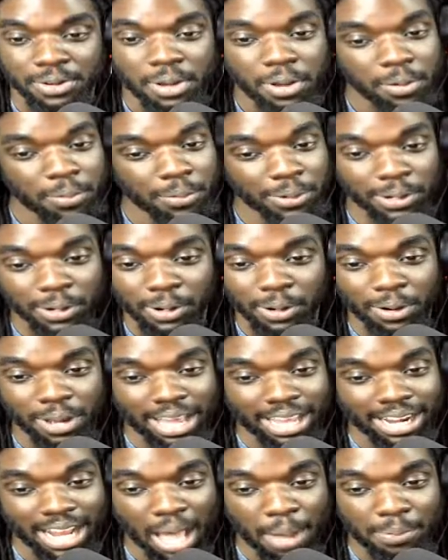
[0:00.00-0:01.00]
We're gonna go ahead and
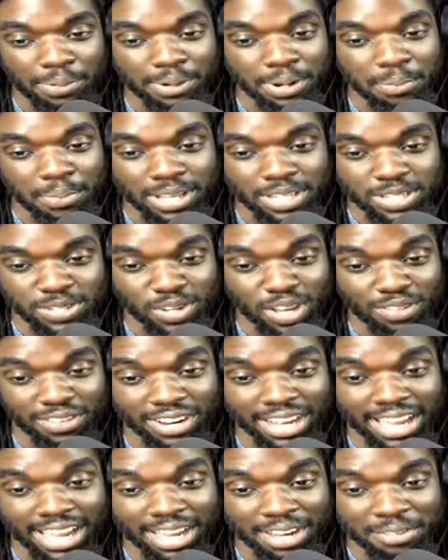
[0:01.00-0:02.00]
hop in the best you ever
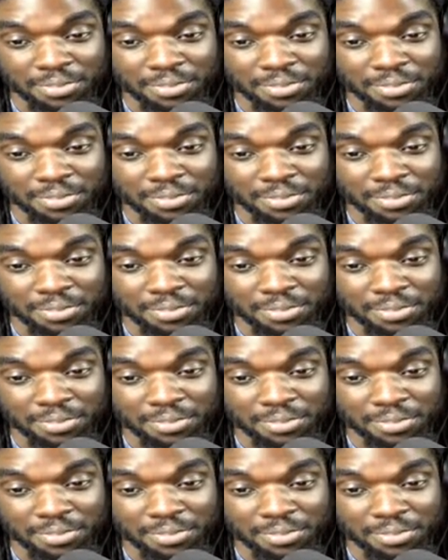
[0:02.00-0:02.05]
had.